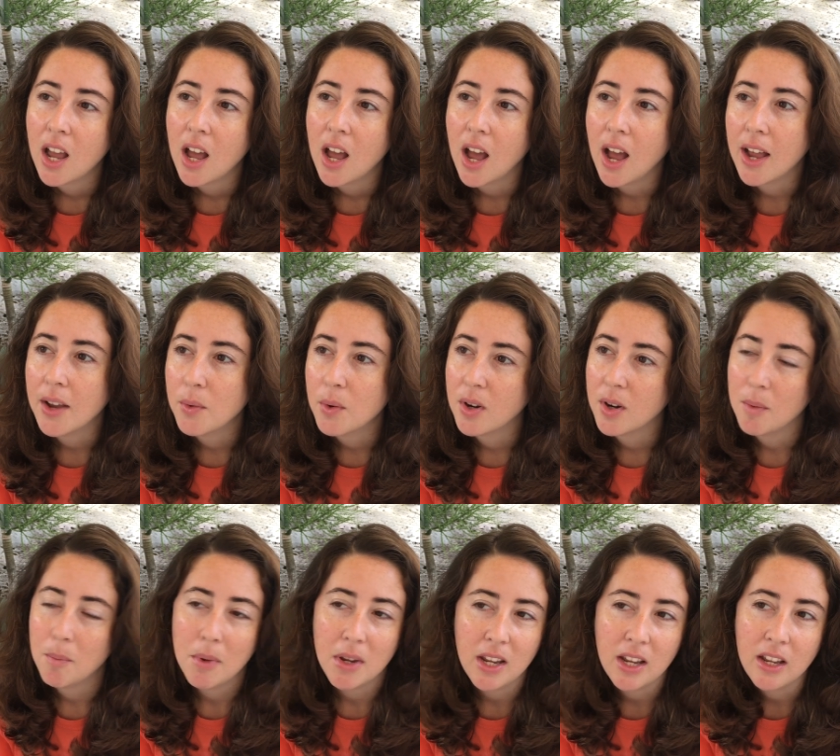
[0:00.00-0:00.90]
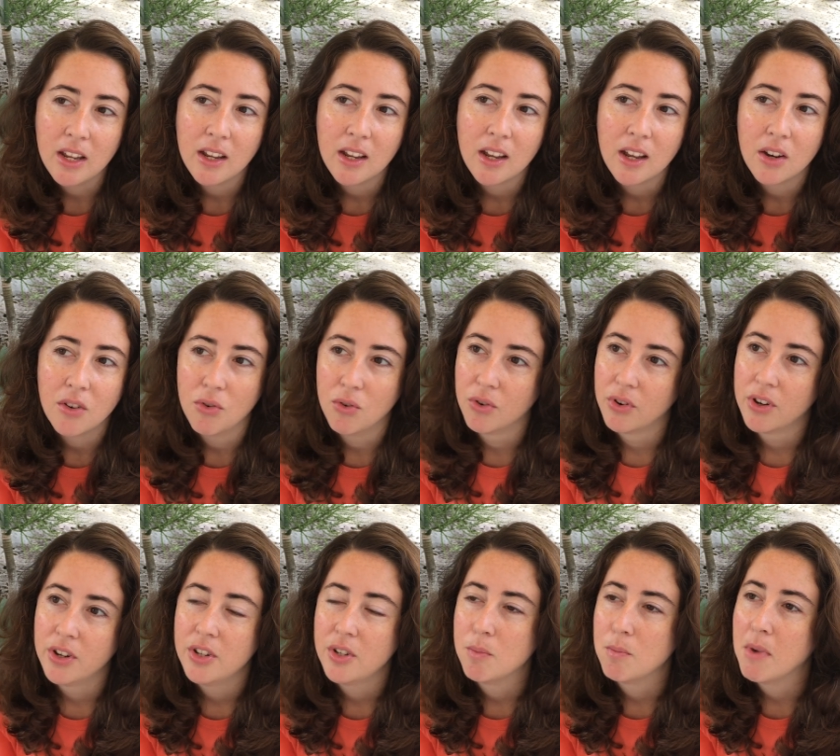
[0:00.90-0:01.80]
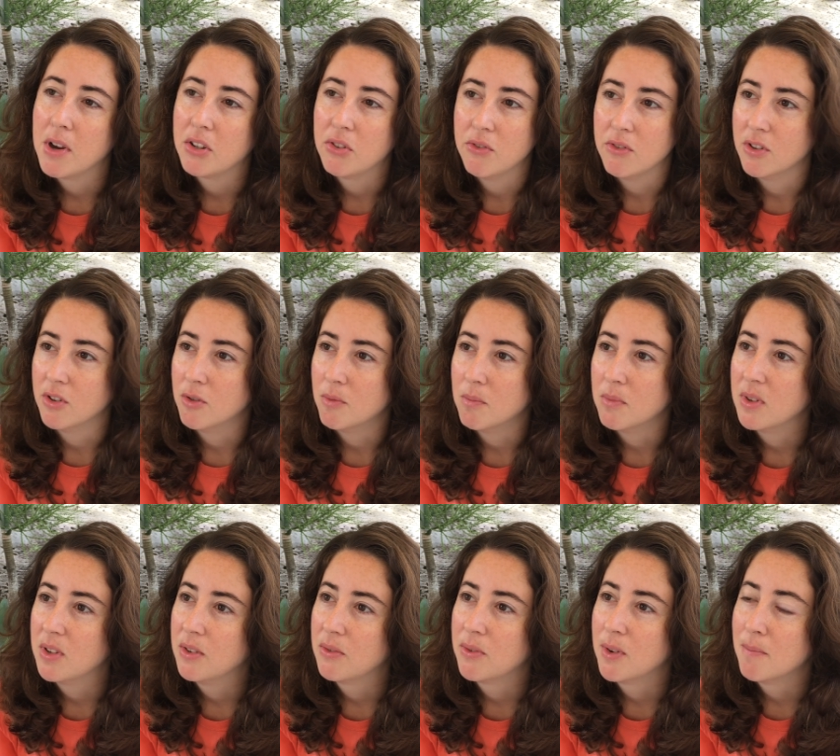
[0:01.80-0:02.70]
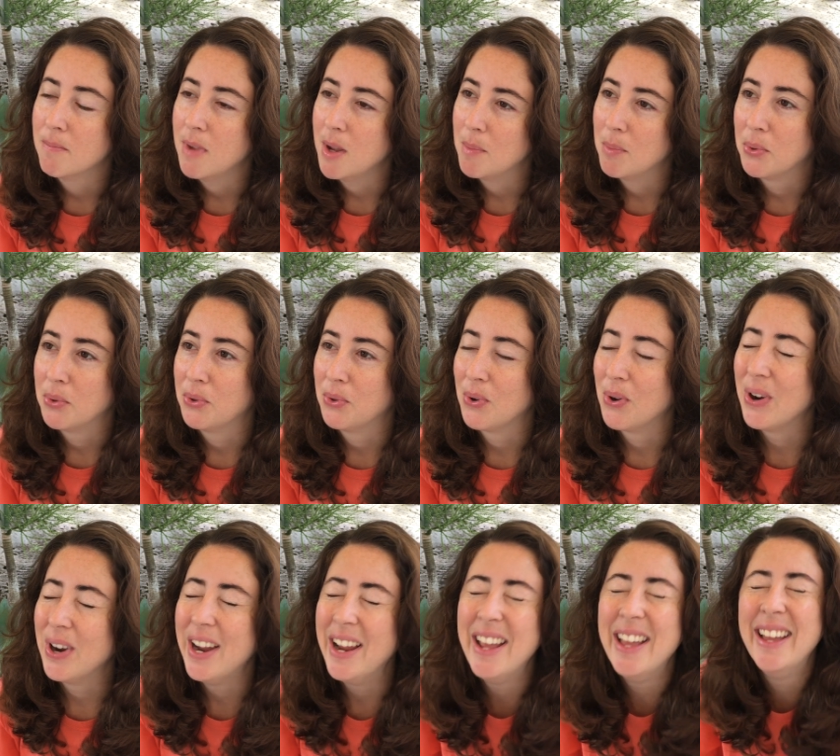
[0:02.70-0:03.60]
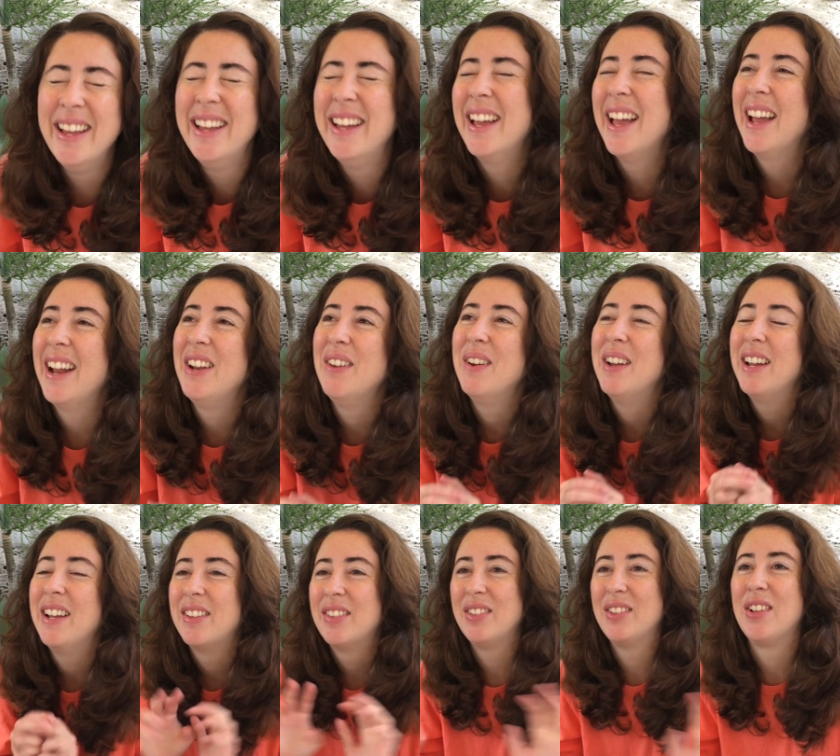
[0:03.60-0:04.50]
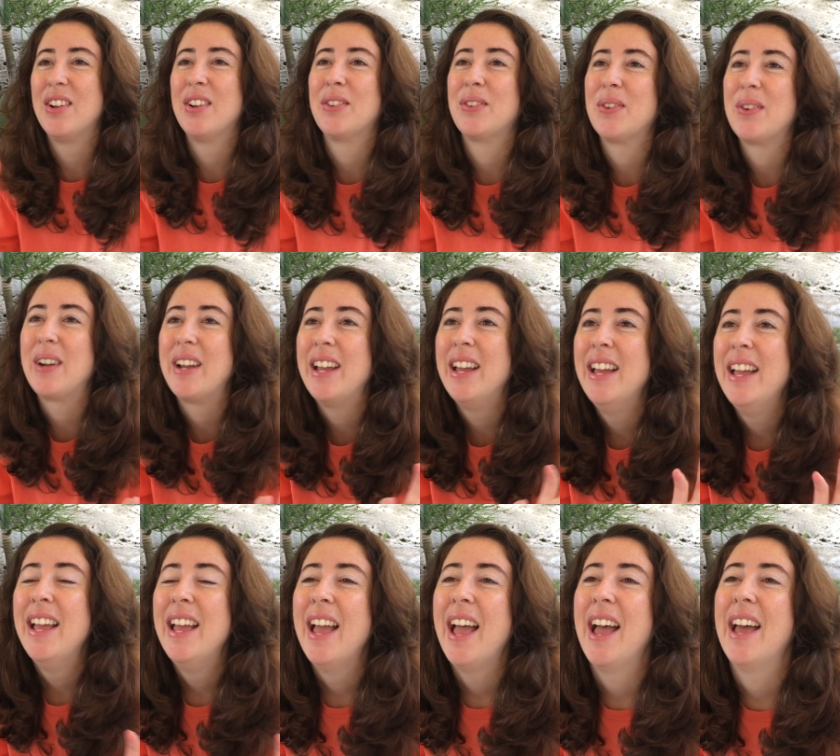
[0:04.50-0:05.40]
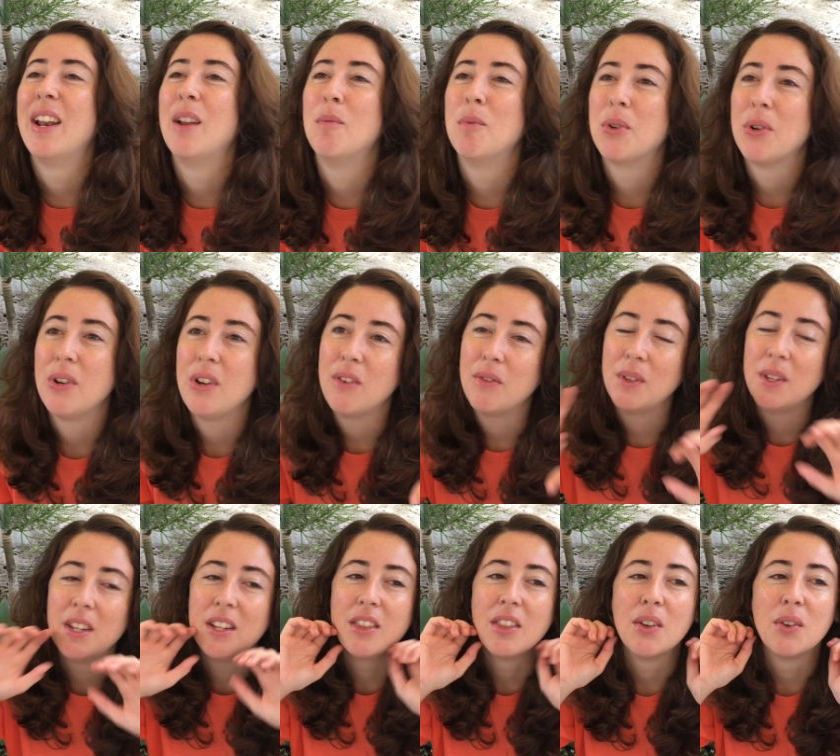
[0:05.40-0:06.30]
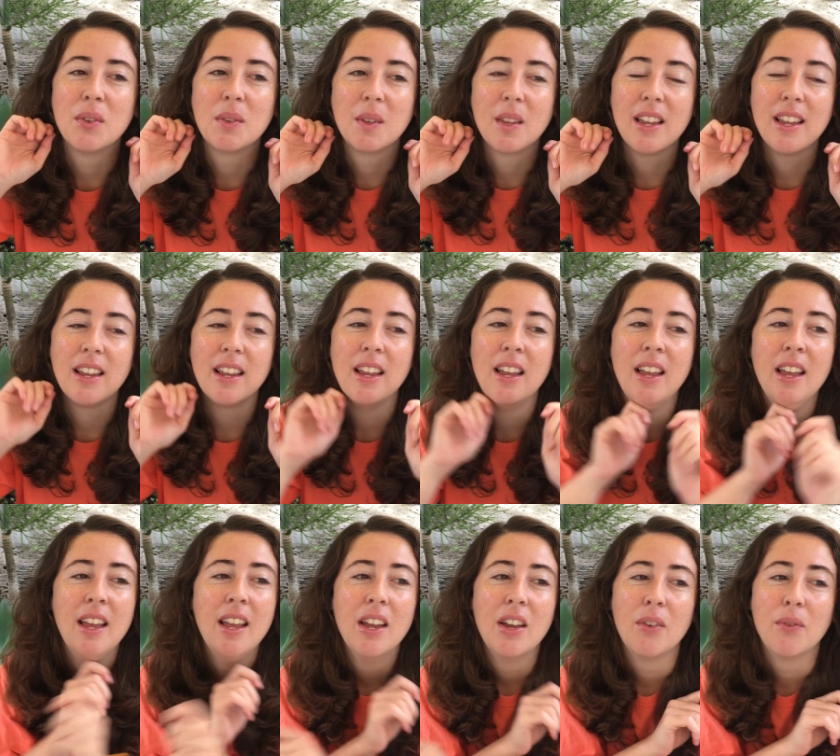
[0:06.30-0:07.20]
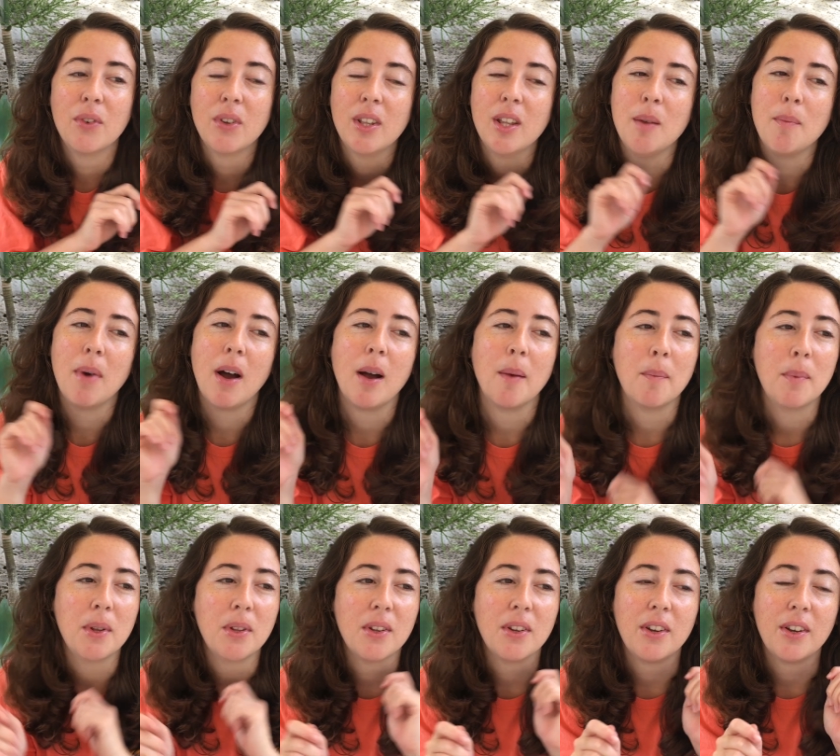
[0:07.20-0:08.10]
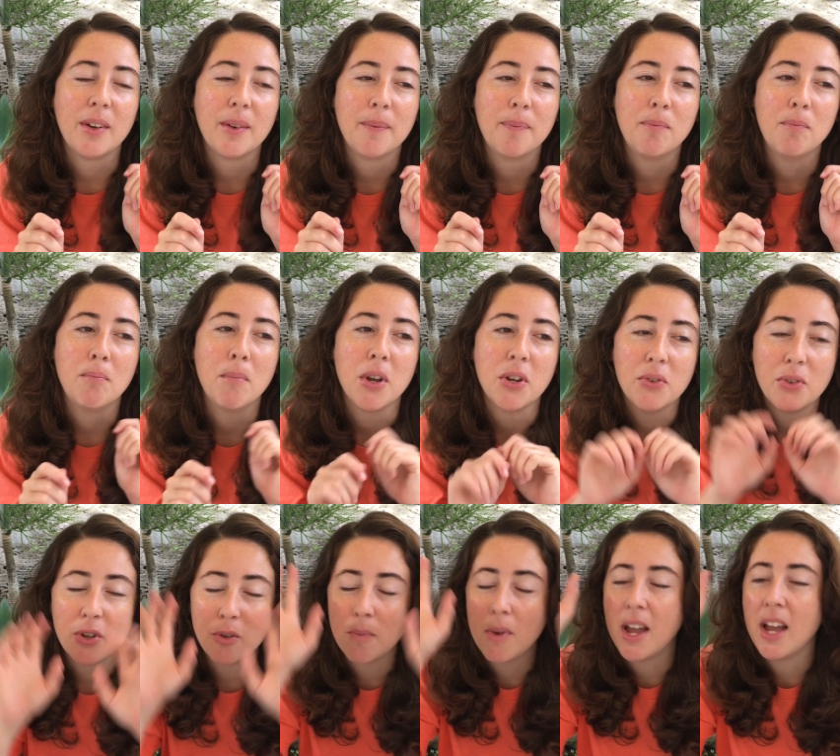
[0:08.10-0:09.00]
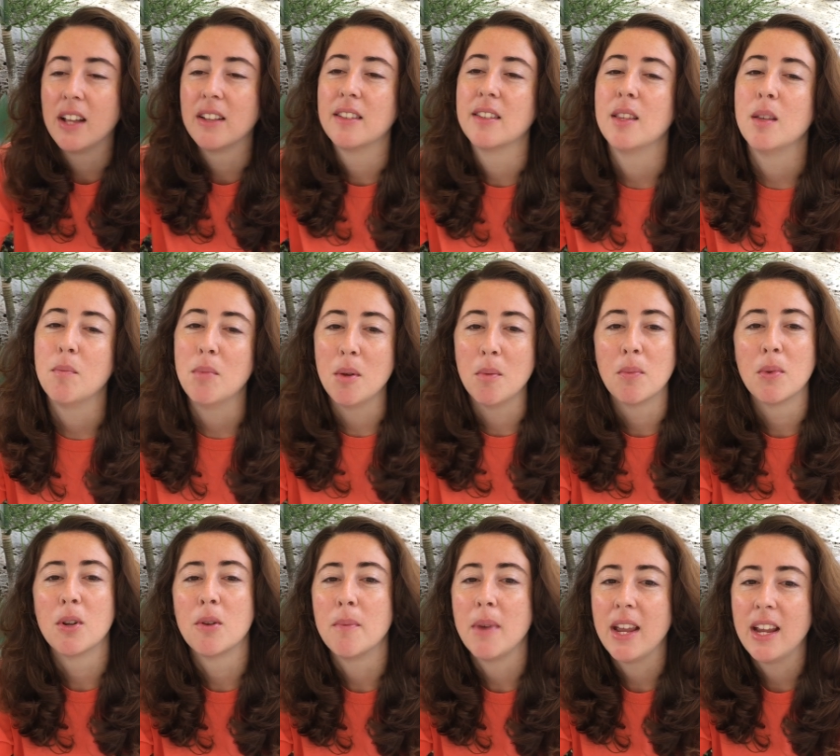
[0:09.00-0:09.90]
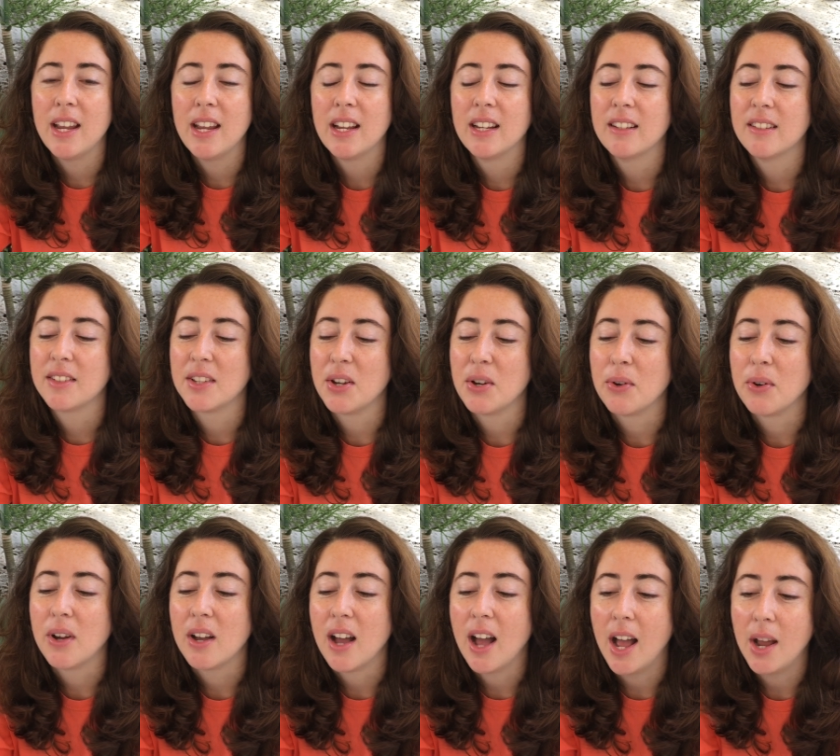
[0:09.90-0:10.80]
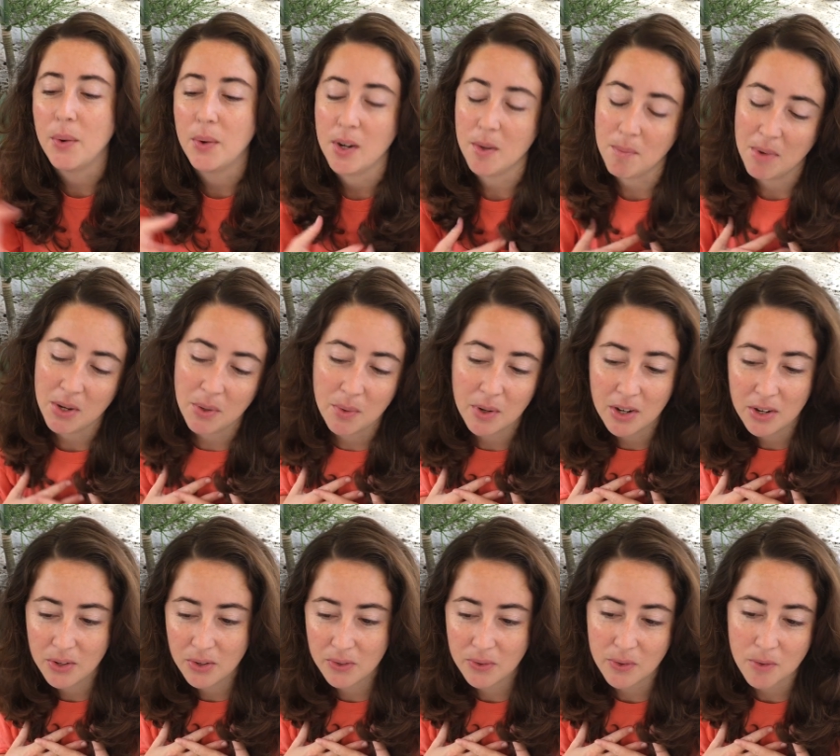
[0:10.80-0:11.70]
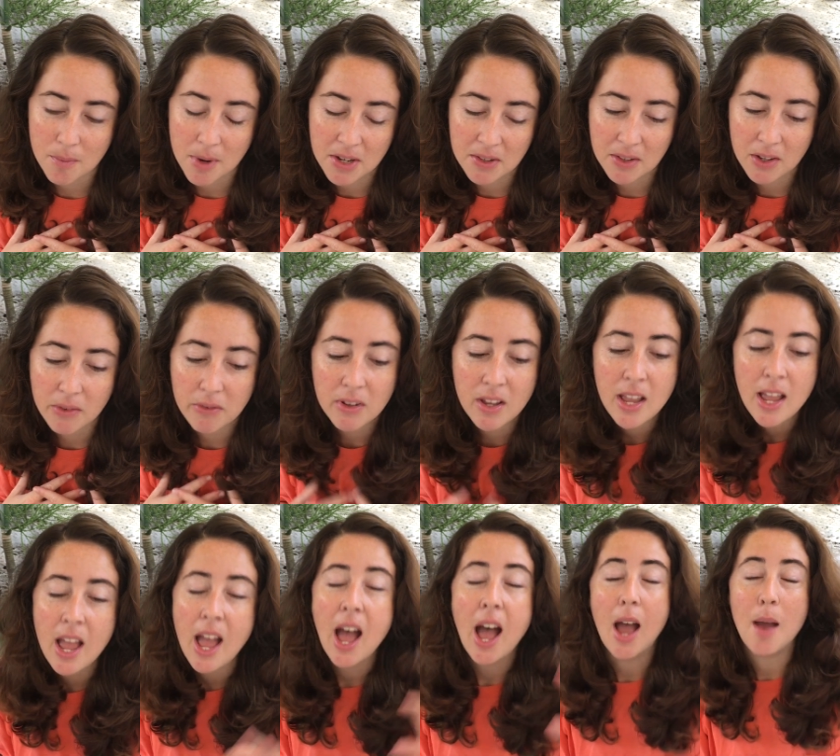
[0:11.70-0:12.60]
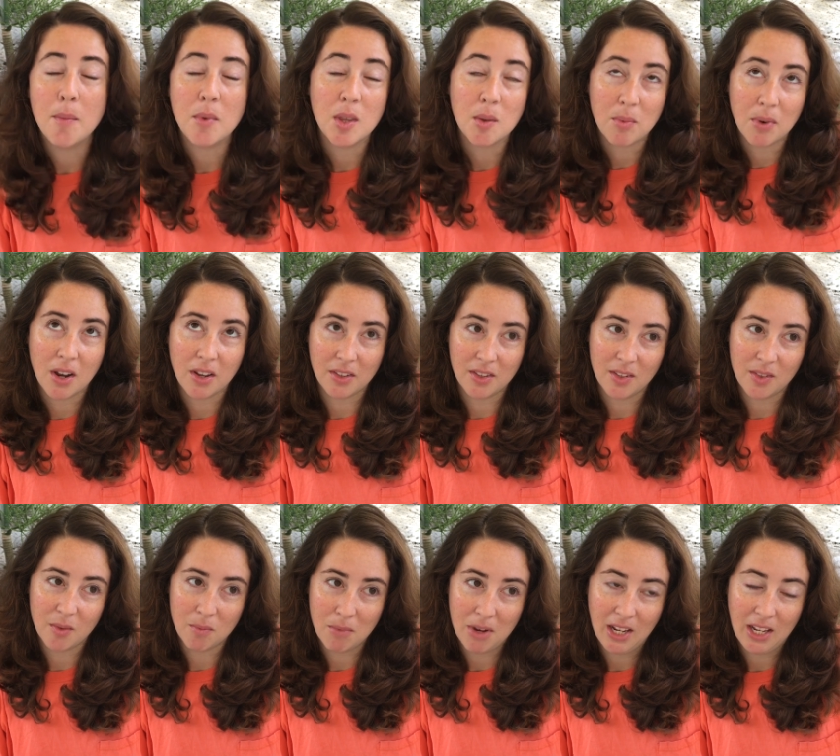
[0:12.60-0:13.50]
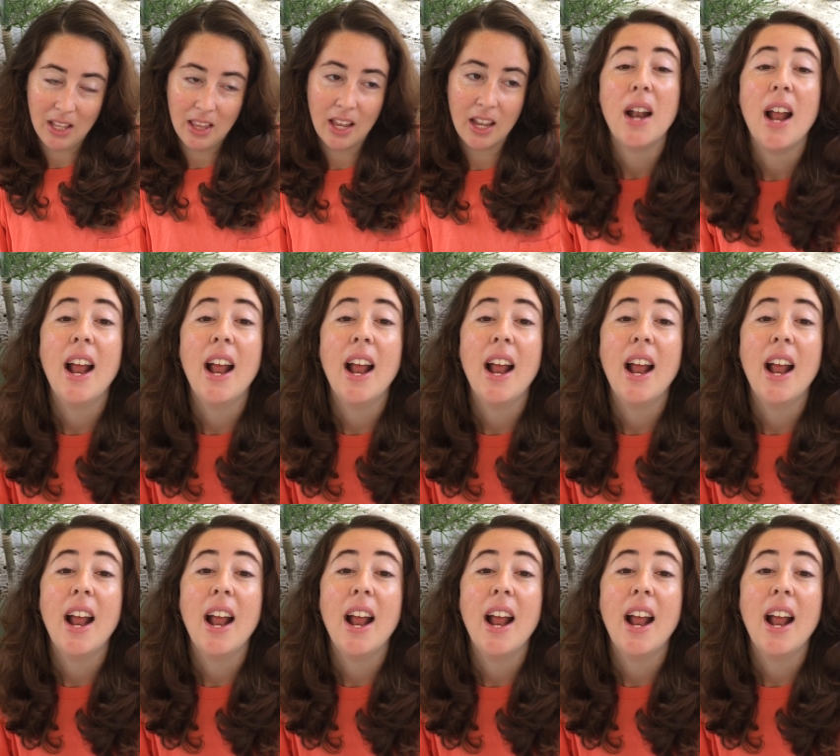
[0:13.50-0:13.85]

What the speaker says: I want to be an orange mushroom from Maple Story. Anyway, it's a long story, and I'm sure you've seen those like really popular mushroom hats that people are making, so I want to make one of those for myself. I'm in the process of making that.